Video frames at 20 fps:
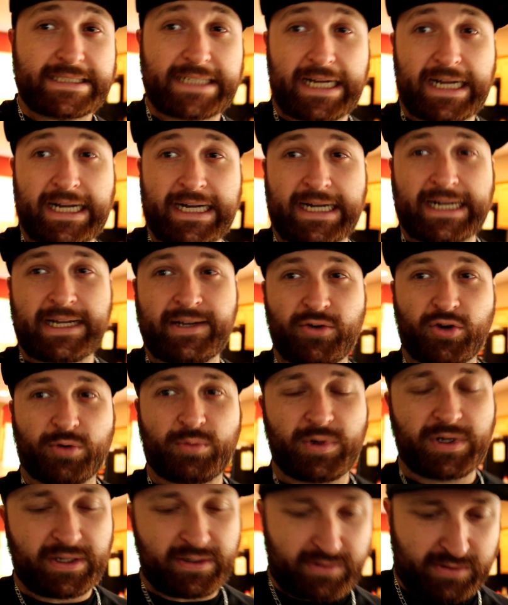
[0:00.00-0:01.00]
I
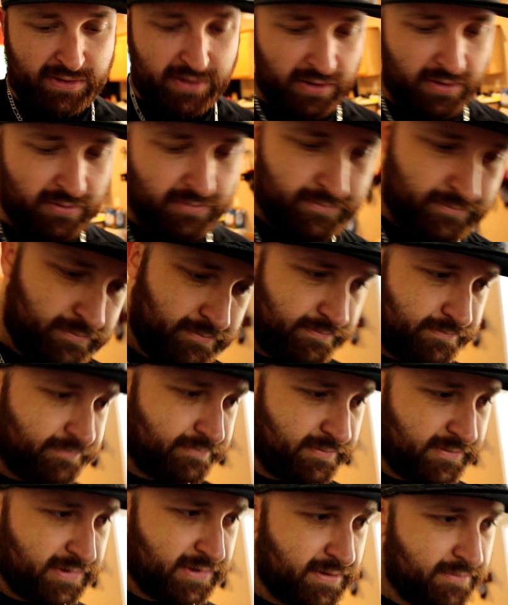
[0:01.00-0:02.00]
normally don't
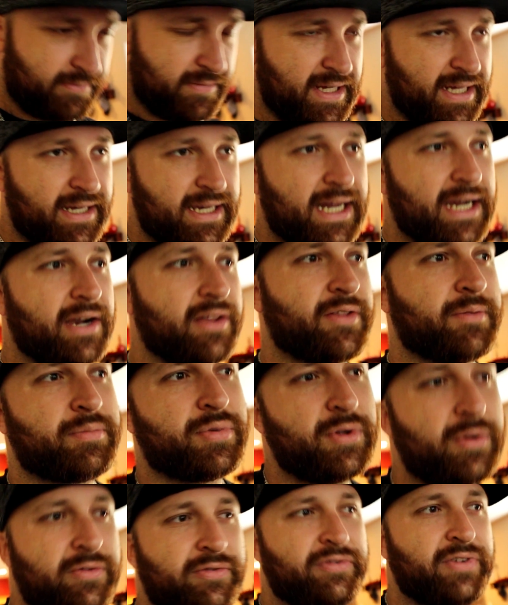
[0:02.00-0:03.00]
make out of the
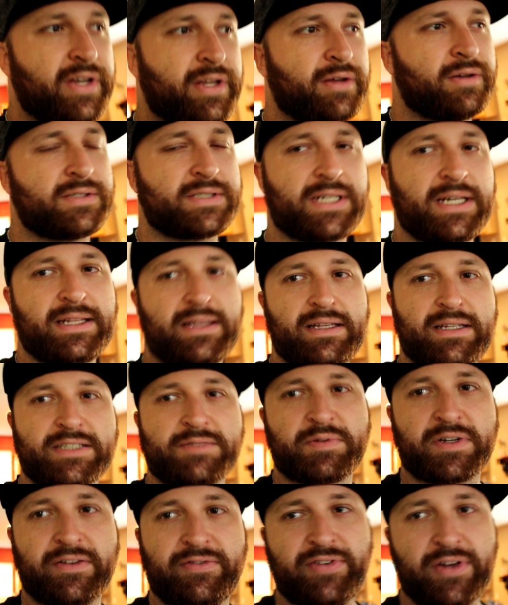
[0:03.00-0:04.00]
blue videos like this,
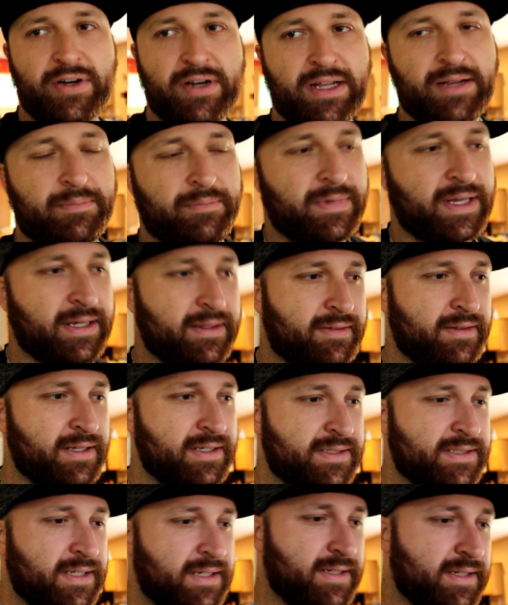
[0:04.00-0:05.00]
but I figured I'd make
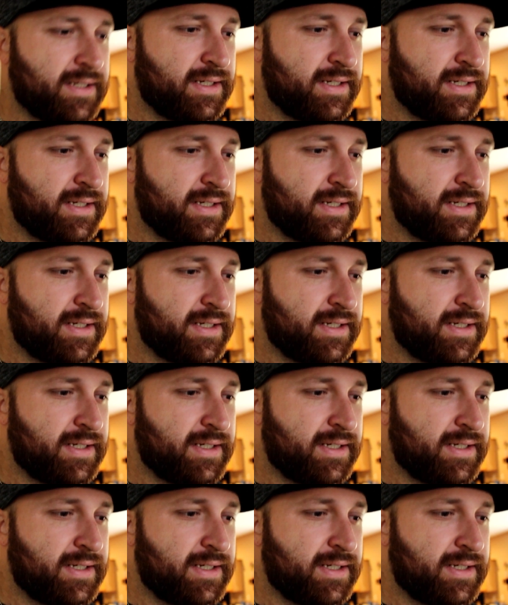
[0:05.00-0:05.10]
this.